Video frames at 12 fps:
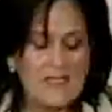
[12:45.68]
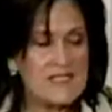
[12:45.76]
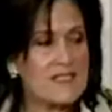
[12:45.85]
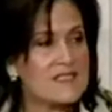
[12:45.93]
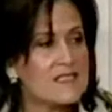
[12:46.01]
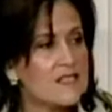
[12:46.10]

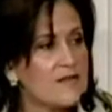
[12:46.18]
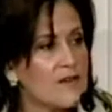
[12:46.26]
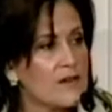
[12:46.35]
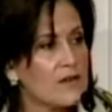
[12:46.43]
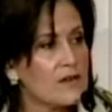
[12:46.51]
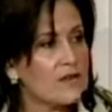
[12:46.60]

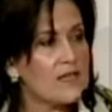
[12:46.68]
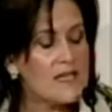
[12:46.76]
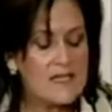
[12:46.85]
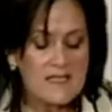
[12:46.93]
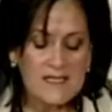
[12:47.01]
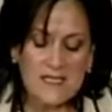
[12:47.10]
difficult,
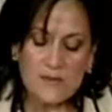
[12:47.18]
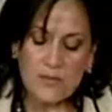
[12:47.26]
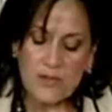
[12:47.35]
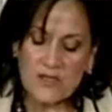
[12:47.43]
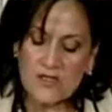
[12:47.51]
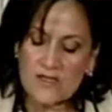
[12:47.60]

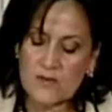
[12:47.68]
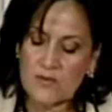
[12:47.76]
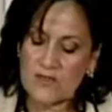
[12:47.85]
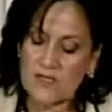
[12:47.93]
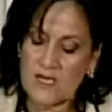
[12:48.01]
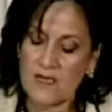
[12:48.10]
suspicious
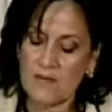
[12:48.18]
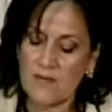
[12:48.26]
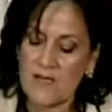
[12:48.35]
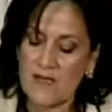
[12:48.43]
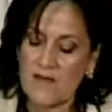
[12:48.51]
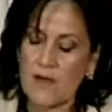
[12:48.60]
regime
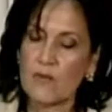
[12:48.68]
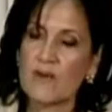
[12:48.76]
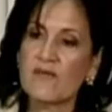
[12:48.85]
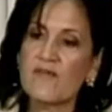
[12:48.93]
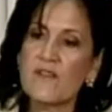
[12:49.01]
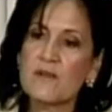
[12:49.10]
that
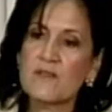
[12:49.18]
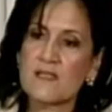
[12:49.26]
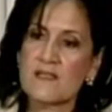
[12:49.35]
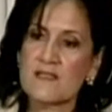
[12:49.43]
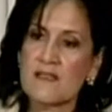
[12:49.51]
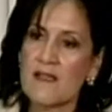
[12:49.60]

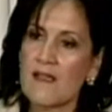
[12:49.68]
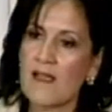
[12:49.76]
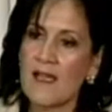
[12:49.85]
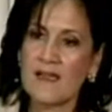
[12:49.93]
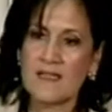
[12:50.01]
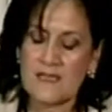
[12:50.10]
refuses
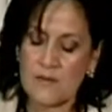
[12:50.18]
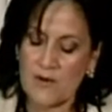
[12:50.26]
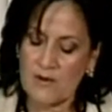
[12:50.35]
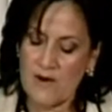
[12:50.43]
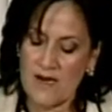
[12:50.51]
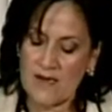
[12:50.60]
any democratic